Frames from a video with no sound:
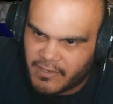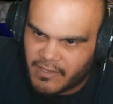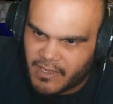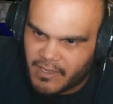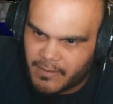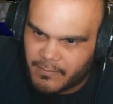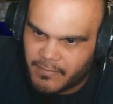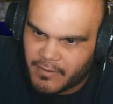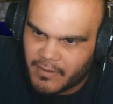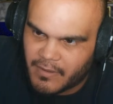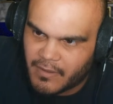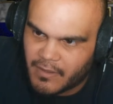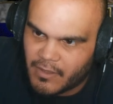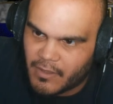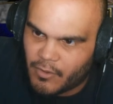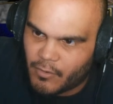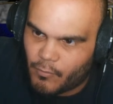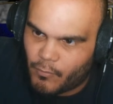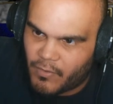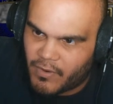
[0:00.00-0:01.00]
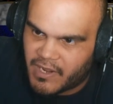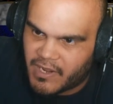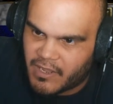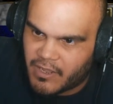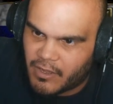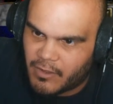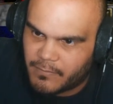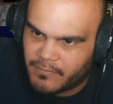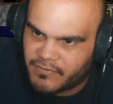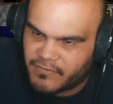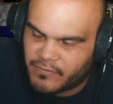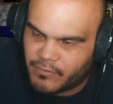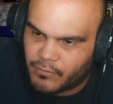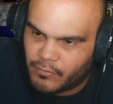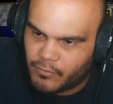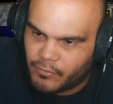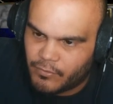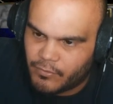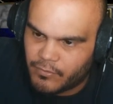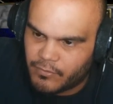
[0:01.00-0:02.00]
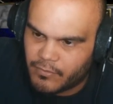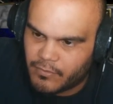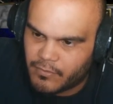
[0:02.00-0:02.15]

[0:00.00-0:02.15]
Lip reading: the game when it comes to